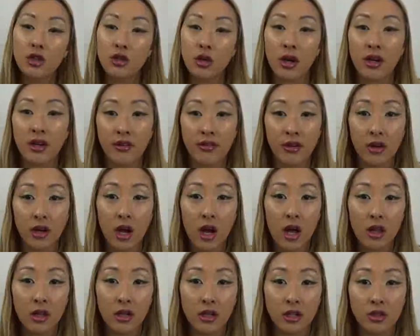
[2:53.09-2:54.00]
try different
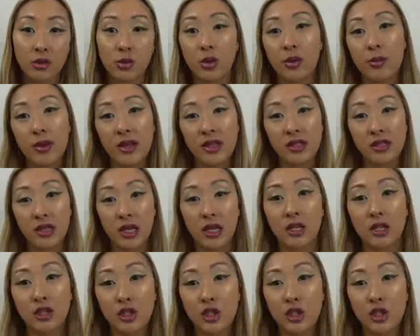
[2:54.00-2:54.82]
colors with my skin